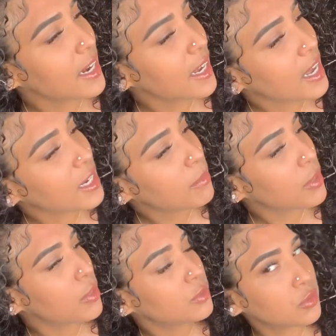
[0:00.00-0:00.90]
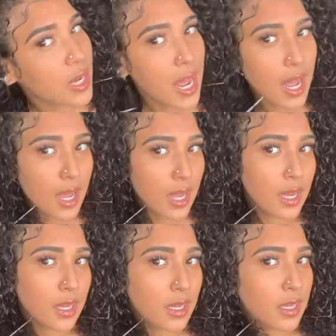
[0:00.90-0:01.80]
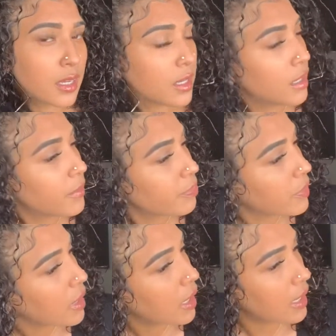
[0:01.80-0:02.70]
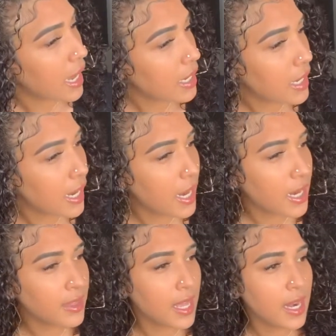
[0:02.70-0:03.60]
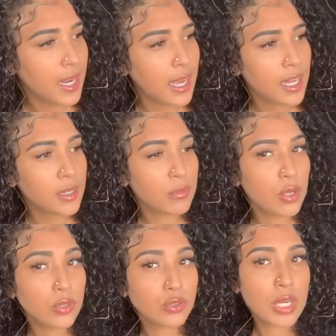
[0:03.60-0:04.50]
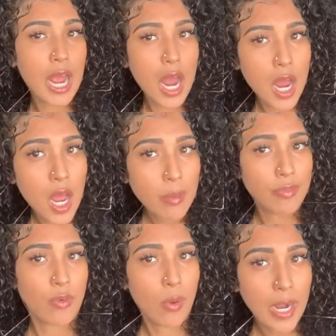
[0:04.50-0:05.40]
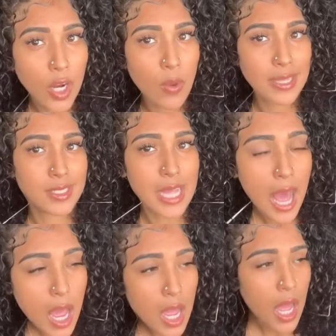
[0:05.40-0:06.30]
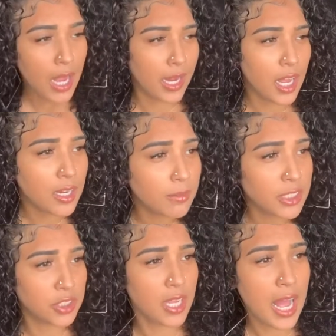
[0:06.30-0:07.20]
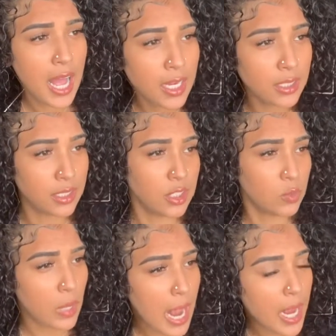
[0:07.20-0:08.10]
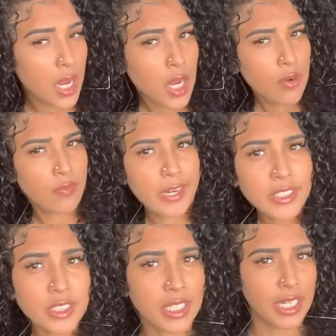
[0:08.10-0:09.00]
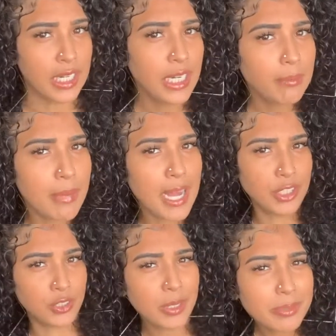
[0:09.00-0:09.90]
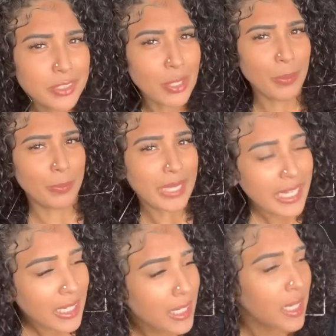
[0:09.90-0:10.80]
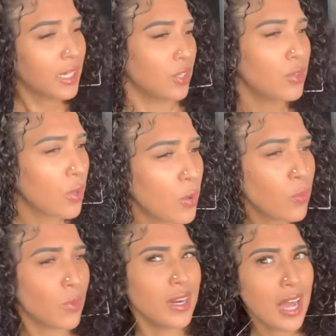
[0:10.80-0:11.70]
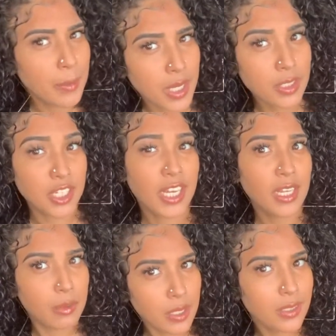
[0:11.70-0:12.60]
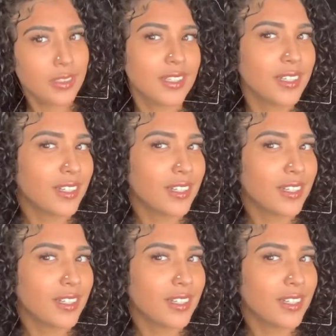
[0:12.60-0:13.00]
I gotta blow dry. A lot of hair that I gotta blow dry before I go outside. I gotta make sure I look right. Fresh and clean, my drip so mean. You know what I mean, jelly bean?